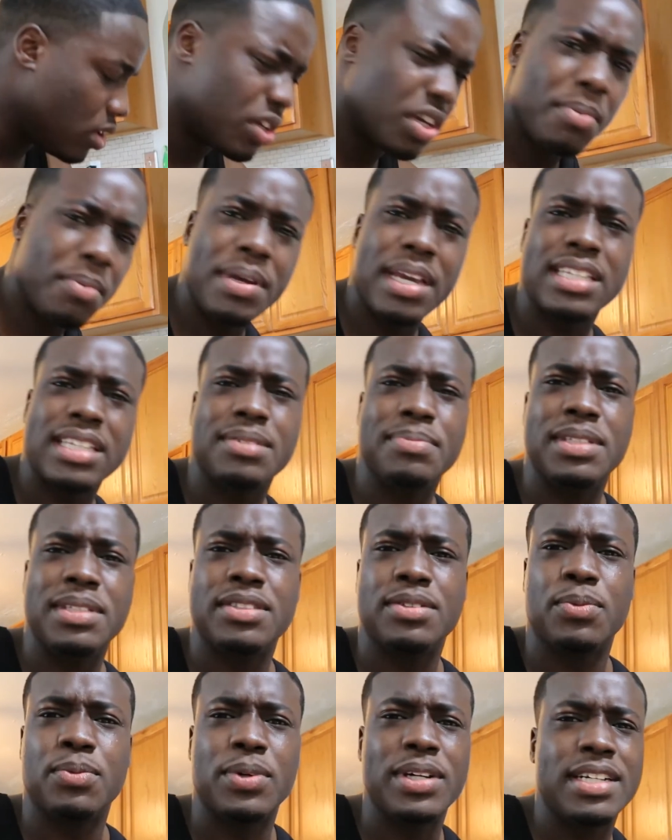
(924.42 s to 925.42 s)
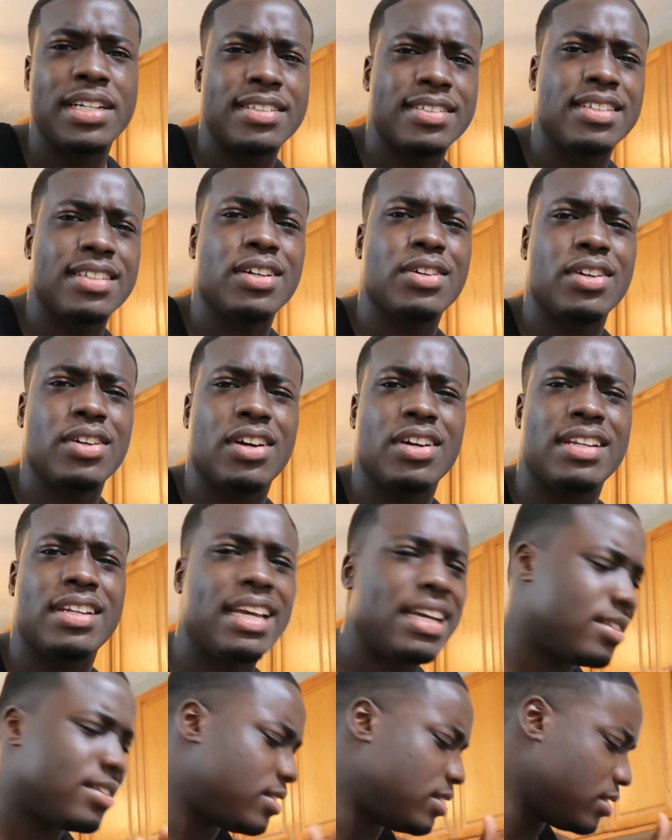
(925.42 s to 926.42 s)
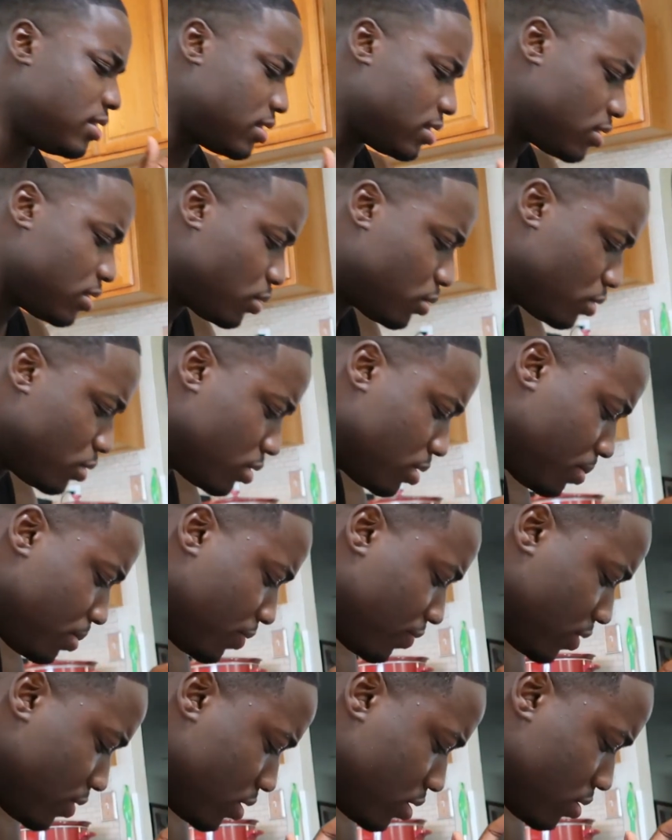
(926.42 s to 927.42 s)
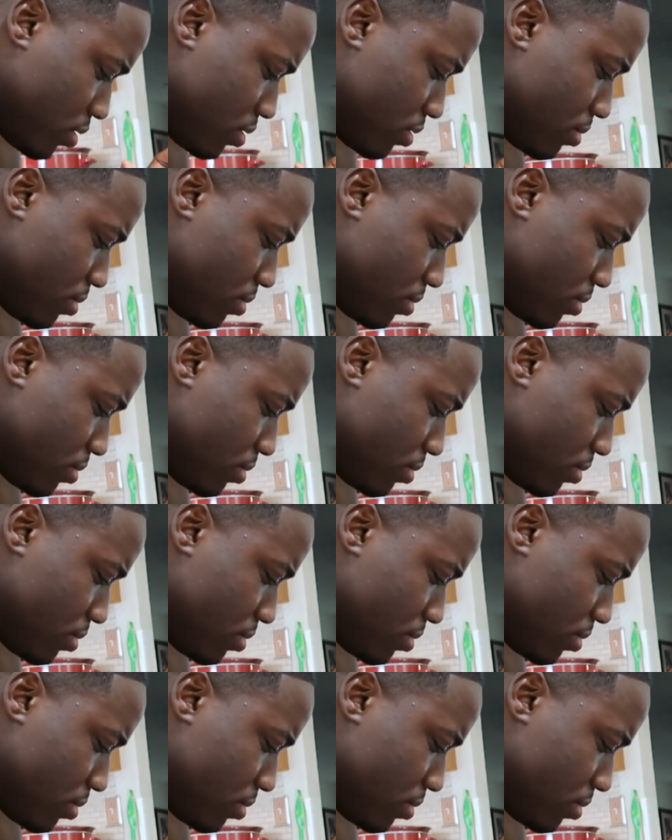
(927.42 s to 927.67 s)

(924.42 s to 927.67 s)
Y'all be asking me some weird stuff. Y'all nasty. Hold on, let me finish.